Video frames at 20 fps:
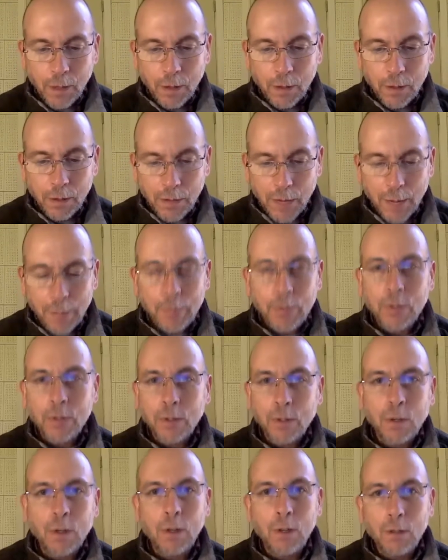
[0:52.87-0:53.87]
this happens
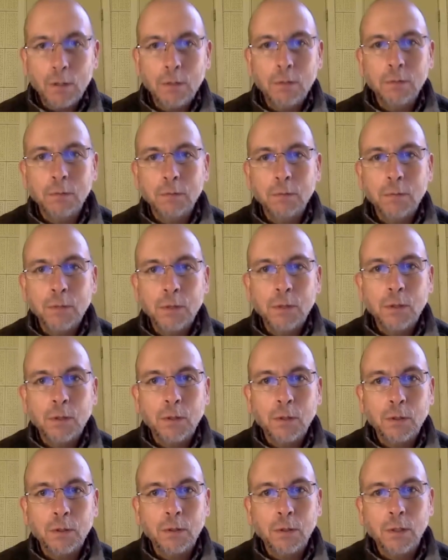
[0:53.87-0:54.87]
in all
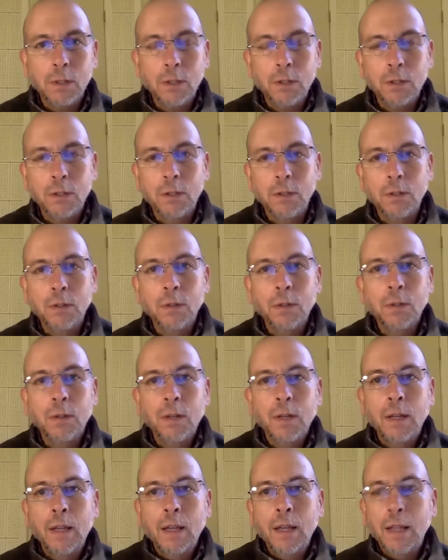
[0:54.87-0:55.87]
mystical traditions,
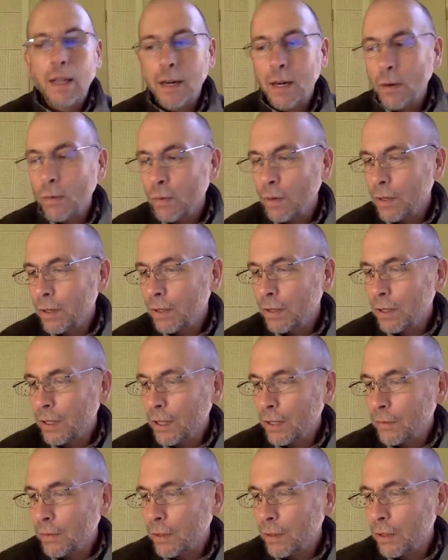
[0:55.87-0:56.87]
and I wanted to
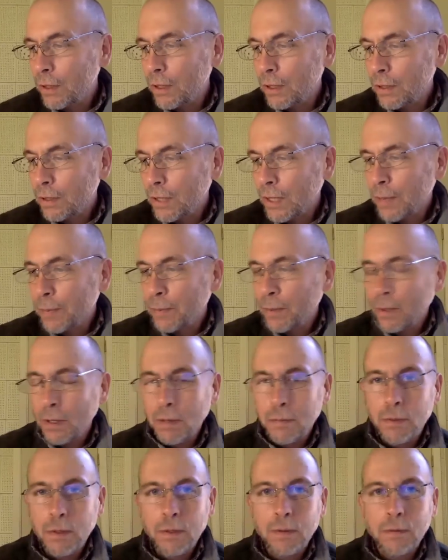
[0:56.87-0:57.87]
give a good example
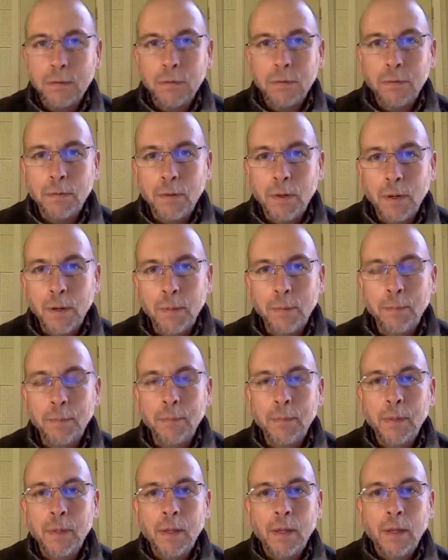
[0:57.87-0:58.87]
of it from
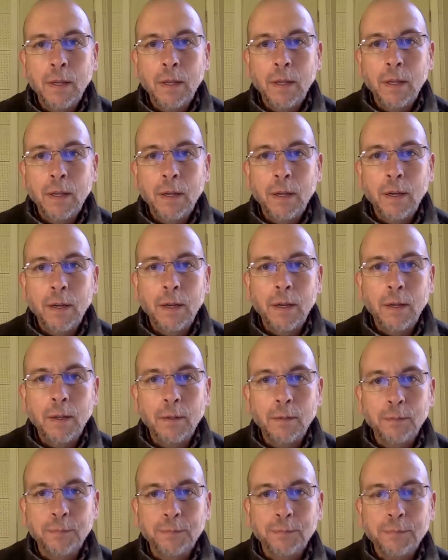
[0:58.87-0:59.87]

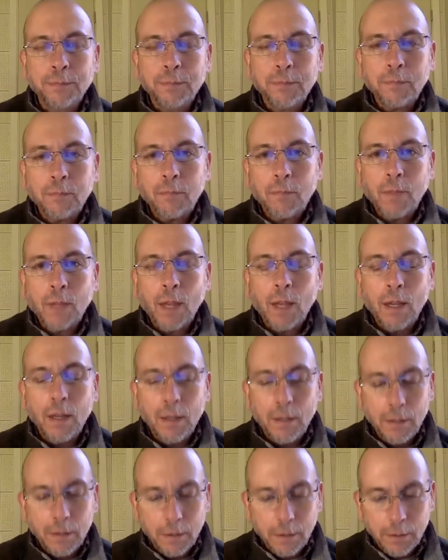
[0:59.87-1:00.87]
um,
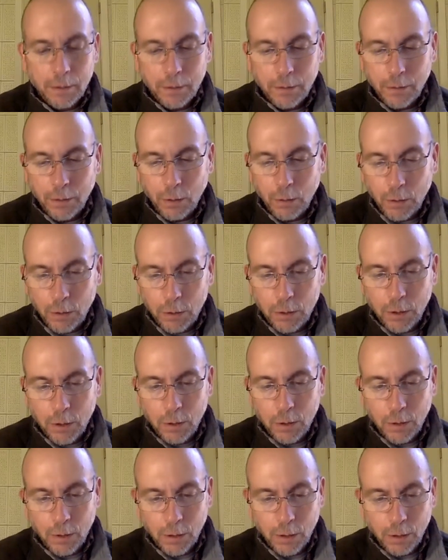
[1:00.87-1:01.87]
the
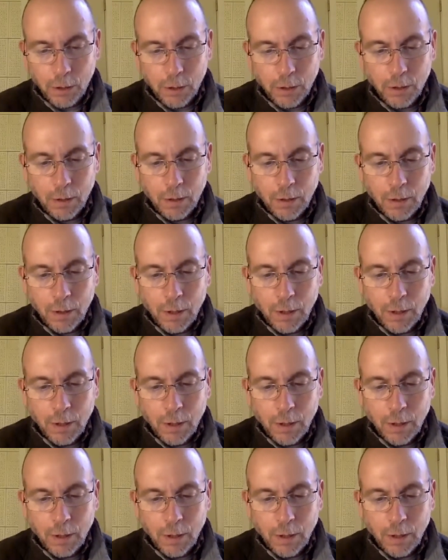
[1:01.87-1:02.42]
Christian tradition.